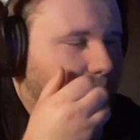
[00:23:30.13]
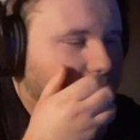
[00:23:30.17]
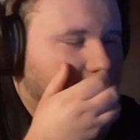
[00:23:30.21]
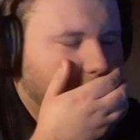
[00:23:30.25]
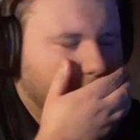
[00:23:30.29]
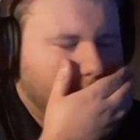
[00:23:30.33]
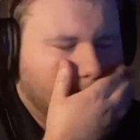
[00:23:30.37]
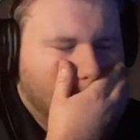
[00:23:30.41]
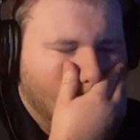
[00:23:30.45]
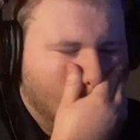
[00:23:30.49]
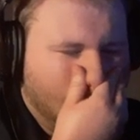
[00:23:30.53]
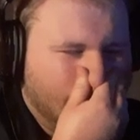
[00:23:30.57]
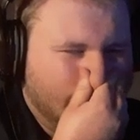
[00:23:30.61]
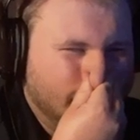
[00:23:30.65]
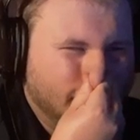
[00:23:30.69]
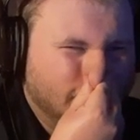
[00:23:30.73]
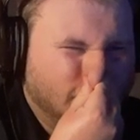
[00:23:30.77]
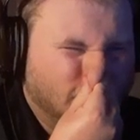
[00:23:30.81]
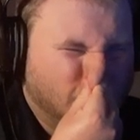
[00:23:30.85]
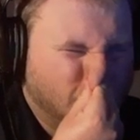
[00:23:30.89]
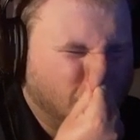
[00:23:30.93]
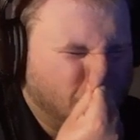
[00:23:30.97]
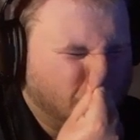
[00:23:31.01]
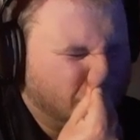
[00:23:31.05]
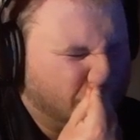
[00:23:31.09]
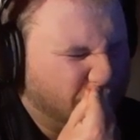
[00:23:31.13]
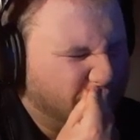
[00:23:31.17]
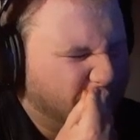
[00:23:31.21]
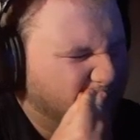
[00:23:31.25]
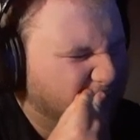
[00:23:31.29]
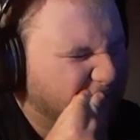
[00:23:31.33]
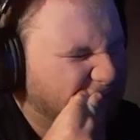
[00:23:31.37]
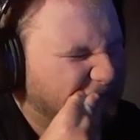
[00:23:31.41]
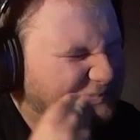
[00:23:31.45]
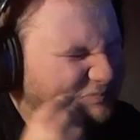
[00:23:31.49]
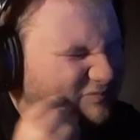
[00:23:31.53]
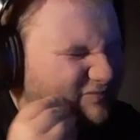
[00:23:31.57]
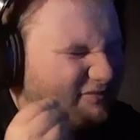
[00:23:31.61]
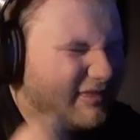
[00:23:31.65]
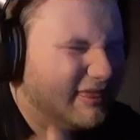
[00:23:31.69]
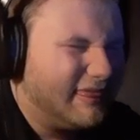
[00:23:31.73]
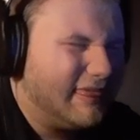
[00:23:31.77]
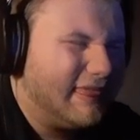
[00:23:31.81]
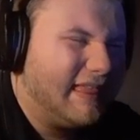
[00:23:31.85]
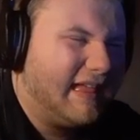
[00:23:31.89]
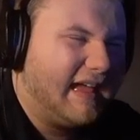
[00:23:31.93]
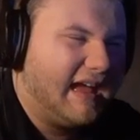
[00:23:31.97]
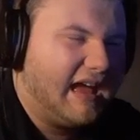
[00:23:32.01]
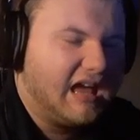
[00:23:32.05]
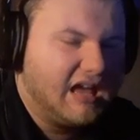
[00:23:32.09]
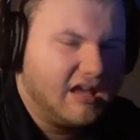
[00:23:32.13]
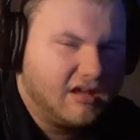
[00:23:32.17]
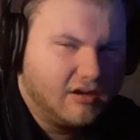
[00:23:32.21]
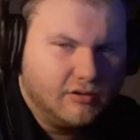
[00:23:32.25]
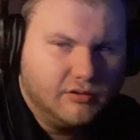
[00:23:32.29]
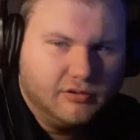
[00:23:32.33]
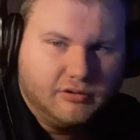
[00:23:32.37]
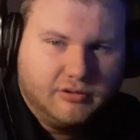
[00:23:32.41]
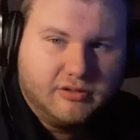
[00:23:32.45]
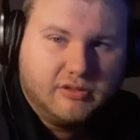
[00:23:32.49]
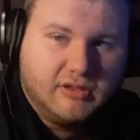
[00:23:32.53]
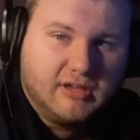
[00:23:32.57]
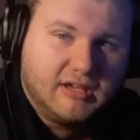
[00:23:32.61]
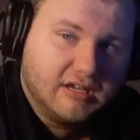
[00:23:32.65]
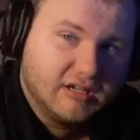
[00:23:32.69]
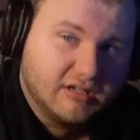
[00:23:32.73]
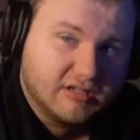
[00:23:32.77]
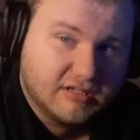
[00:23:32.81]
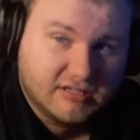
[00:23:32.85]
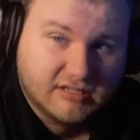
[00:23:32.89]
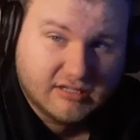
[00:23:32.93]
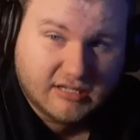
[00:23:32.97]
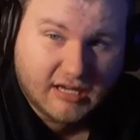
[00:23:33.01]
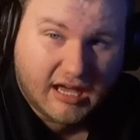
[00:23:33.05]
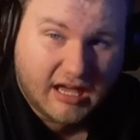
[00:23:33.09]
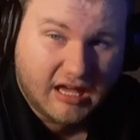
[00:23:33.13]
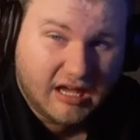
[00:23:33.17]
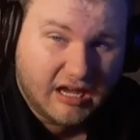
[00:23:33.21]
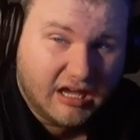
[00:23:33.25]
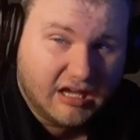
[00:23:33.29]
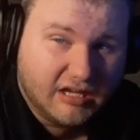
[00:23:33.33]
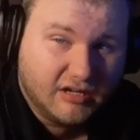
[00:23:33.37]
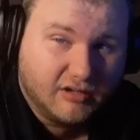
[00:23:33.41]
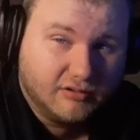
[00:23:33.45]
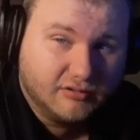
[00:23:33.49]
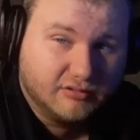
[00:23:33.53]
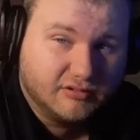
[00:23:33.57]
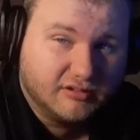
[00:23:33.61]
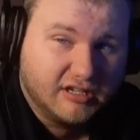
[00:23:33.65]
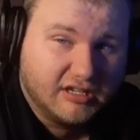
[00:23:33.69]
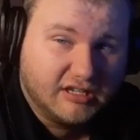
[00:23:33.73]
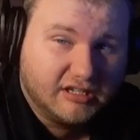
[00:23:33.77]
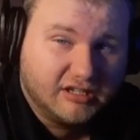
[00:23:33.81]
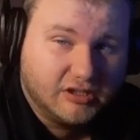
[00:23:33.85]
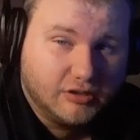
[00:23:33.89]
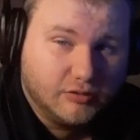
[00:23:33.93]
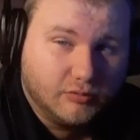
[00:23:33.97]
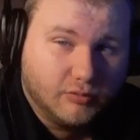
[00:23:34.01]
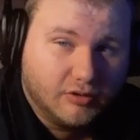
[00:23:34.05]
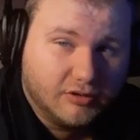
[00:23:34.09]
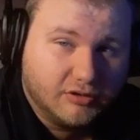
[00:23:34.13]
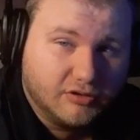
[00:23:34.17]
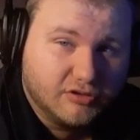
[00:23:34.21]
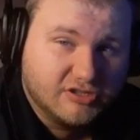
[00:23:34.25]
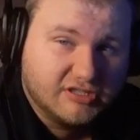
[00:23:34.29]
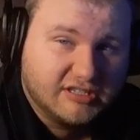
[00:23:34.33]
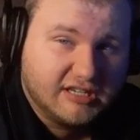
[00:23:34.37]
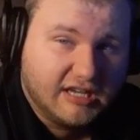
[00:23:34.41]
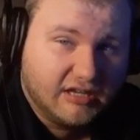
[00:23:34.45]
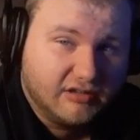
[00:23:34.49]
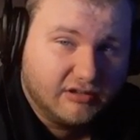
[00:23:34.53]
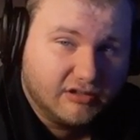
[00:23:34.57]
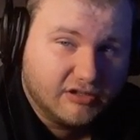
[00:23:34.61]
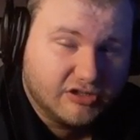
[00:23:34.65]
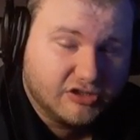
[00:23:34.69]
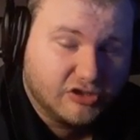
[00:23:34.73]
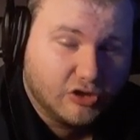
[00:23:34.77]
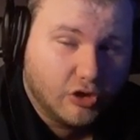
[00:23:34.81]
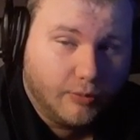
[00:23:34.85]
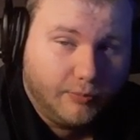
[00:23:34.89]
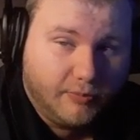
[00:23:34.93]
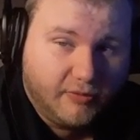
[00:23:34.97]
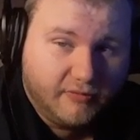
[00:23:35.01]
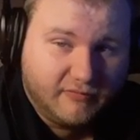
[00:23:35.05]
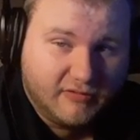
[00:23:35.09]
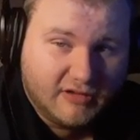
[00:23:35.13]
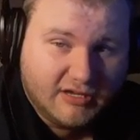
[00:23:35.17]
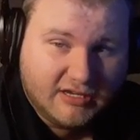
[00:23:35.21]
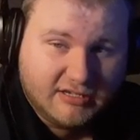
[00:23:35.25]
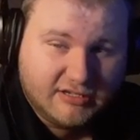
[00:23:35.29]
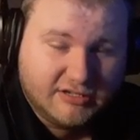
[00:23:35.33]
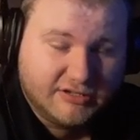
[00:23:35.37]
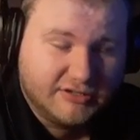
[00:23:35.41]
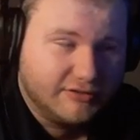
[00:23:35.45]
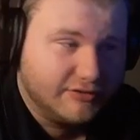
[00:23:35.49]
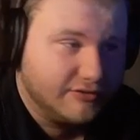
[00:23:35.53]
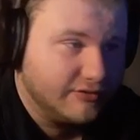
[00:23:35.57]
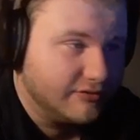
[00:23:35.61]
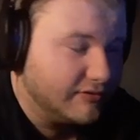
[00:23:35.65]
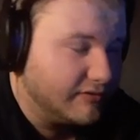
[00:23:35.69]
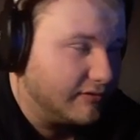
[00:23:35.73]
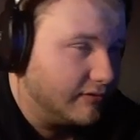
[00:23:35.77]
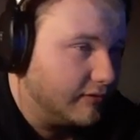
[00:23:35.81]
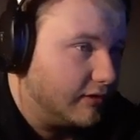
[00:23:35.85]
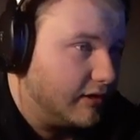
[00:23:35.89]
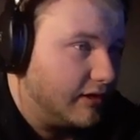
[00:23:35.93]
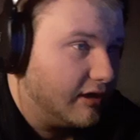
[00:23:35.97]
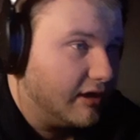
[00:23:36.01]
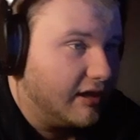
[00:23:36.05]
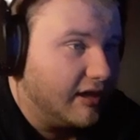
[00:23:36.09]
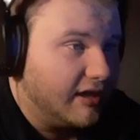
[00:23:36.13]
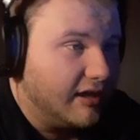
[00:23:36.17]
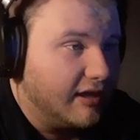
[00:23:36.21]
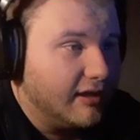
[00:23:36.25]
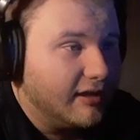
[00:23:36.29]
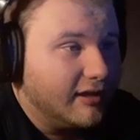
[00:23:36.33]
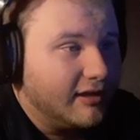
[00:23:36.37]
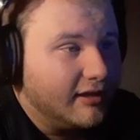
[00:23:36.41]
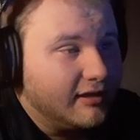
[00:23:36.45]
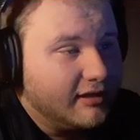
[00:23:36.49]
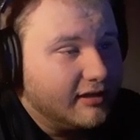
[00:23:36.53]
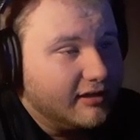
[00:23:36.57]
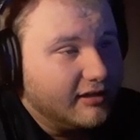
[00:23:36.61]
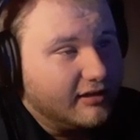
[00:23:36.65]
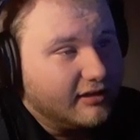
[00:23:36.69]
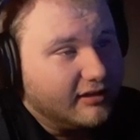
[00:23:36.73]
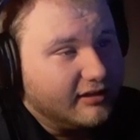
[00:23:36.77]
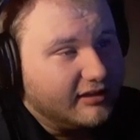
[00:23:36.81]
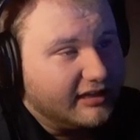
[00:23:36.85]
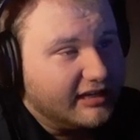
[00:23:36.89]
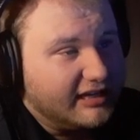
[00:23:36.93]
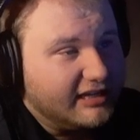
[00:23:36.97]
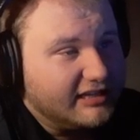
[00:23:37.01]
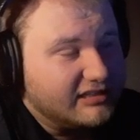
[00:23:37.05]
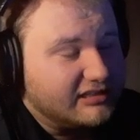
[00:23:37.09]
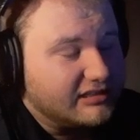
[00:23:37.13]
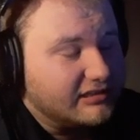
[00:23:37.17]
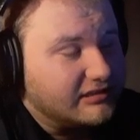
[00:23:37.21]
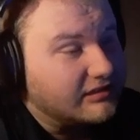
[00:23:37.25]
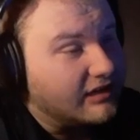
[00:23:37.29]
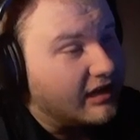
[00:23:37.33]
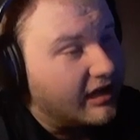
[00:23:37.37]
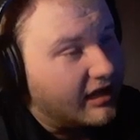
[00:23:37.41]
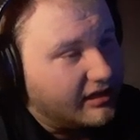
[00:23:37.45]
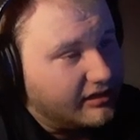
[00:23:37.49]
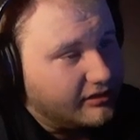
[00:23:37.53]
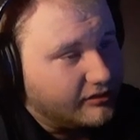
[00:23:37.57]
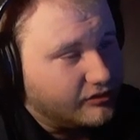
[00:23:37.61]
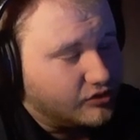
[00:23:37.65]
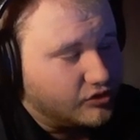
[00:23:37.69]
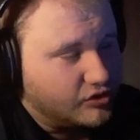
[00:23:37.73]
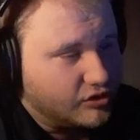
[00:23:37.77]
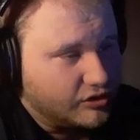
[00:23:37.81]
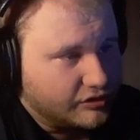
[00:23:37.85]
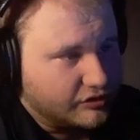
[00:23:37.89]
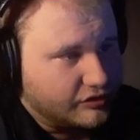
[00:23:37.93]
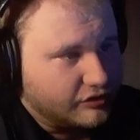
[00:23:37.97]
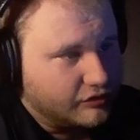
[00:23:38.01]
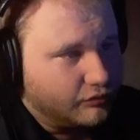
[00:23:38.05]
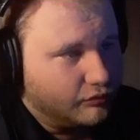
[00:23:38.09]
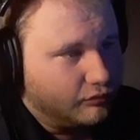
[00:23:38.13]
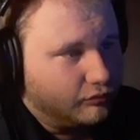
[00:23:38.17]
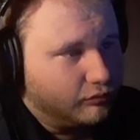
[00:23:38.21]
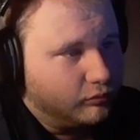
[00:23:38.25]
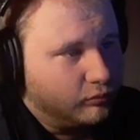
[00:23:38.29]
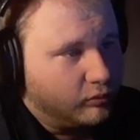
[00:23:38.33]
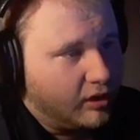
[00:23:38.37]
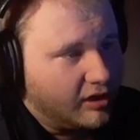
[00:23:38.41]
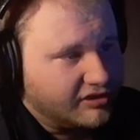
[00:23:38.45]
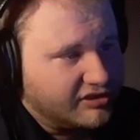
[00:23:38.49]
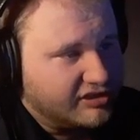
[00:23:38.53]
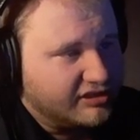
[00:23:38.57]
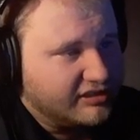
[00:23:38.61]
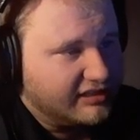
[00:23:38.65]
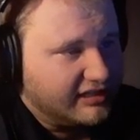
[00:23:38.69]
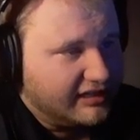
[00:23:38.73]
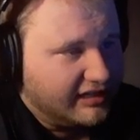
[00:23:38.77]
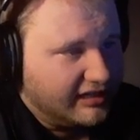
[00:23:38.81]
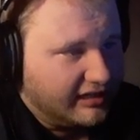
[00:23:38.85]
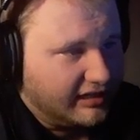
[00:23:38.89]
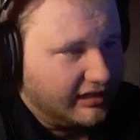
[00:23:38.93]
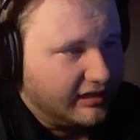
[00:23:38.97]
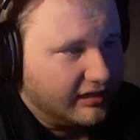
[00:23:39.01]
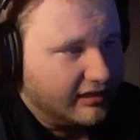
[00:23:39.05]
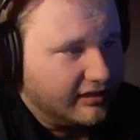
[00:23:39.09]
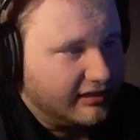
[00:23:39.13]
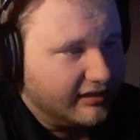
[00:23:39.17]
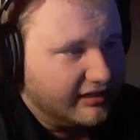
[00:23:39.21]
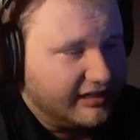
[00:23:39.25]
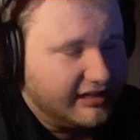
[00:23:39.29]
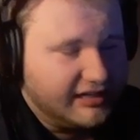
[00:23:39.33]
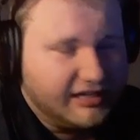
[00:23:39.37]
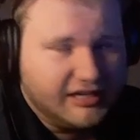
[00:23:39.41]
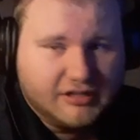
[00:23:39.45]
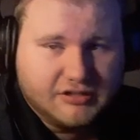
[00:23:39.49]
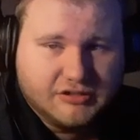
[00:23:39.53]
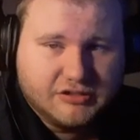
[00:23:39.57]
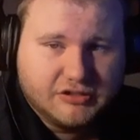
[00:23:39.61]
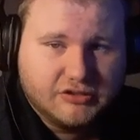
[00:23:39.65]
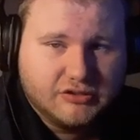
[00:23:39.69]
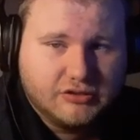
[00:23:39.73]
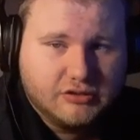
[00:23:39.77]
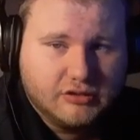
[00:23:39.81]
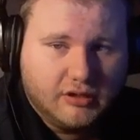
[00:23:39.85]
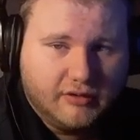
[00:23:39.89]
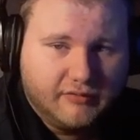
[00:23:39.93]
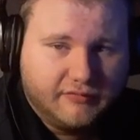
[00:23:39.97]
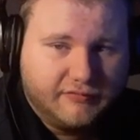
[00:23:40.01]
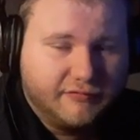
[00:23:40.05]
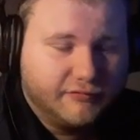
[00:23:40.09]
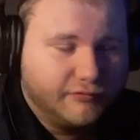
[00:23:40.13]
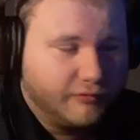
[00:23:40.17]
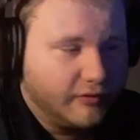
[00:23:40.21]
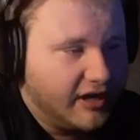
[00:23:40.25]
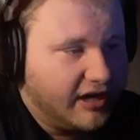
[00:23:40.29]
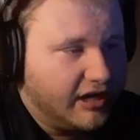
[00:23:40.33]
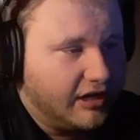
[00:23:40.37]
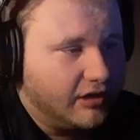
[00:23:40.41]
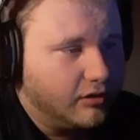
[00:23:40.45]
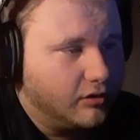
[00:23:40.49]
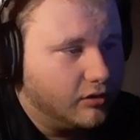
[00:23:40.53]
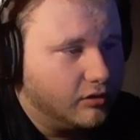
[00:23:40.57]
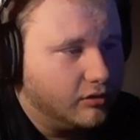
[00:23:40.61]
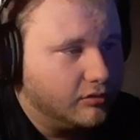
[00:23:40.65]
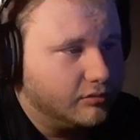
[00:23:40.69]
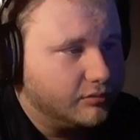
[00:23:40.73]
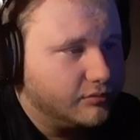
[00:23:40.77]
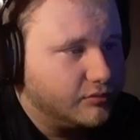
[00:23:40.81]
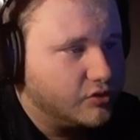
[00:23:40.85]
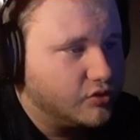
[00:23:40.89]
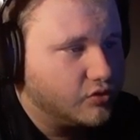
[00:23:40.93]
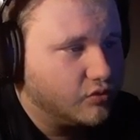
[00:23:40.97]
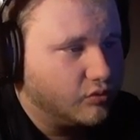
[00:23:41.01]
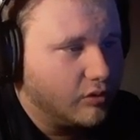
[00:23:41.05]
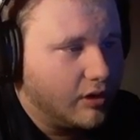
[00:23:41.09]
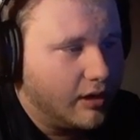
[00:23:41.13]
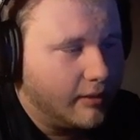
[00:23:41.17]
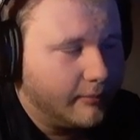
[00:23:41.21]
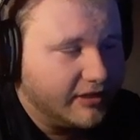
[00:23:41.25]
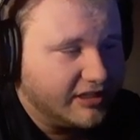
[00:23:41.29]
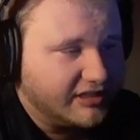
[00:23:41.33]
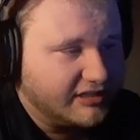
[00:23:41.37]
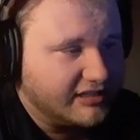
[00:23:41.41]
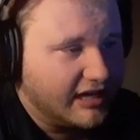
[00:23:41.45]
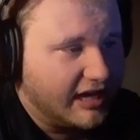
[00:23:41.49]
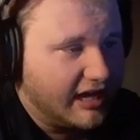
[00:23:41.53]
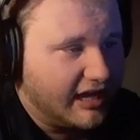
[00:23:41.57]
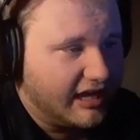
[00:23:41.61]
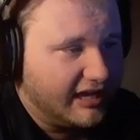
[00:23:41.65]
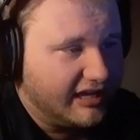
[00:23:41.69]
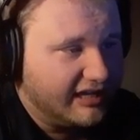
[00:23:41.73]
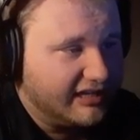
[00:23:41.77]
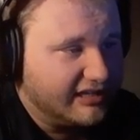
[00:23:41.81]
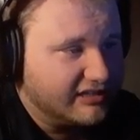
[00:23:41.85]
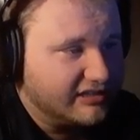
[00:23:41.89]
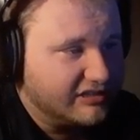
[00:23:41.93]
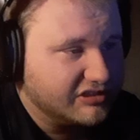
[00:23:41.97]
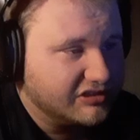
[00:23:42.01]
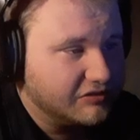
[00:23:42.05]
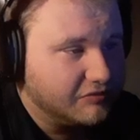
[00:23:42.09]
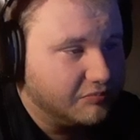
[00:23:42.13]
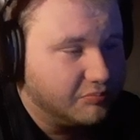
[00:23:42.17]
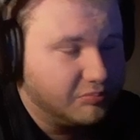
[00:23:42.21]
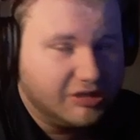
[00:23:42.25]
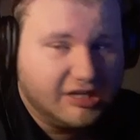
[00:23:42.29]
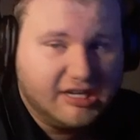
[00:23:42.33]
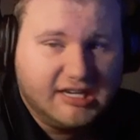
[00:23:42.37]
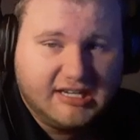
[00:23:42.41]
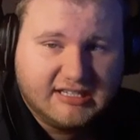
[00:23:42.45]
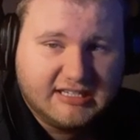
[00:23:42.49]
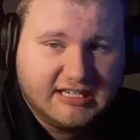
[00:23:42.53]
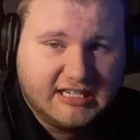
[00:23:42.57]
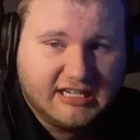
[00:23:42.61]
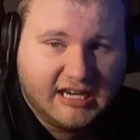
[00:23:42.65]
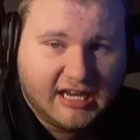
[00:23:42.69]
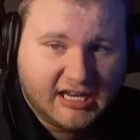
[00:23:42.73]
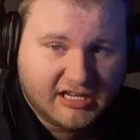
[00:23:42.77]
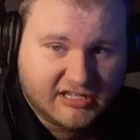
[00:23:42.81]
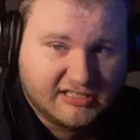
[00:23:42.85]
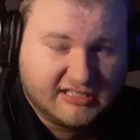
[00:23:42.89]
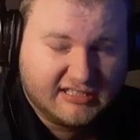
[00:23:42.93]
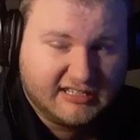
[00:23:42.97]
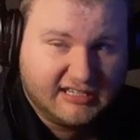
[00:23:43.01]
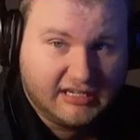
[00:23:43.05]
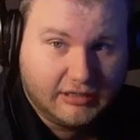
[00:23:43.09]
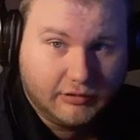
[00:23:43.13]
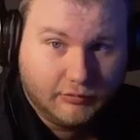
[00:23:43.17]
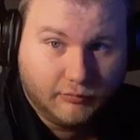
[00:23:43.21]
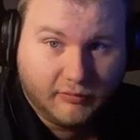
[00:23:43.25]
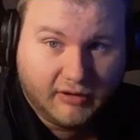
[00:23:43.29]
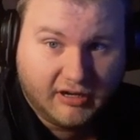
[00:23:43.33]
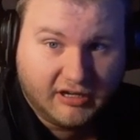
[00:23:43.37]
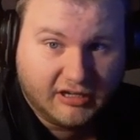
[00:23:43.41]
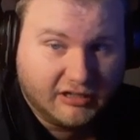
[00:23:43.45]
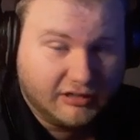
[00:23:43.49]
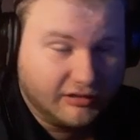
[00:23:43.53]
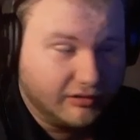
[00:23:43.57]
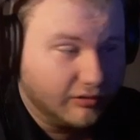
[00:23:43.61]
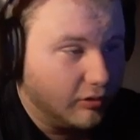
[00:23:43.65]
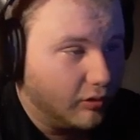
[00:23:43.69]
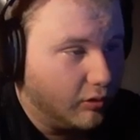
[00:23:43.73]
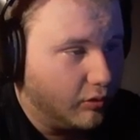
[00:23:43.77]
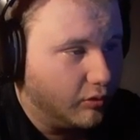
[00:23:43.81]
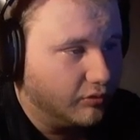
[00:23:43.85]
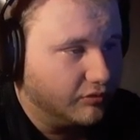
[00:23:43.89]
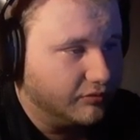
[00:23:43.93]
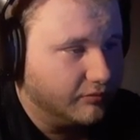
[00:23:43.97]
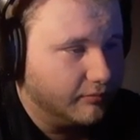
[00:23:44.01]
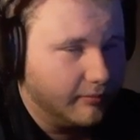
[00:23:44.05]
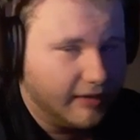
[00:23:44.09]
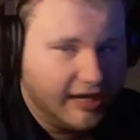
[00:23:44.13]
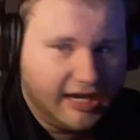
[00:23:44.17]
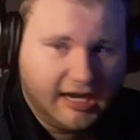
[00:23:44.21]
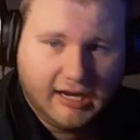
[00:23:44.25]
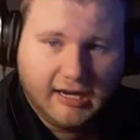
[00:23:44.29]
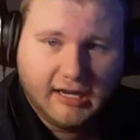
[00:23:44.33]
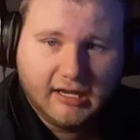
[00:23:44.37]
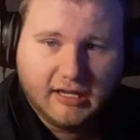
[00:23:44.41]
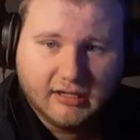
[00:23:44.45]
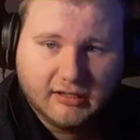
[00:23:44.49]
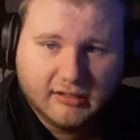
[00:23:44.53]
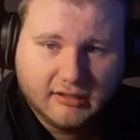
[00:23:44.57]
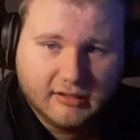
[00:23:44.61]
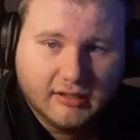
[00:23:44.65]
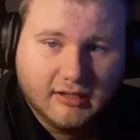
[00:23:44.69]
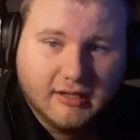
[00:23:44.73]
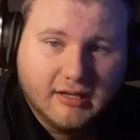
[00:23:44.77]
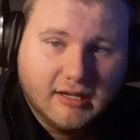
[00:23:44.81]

Now, I don't think you understand the scope of this. He's not just rusty. He is a frail, traumatized, PTSD-ridden old man.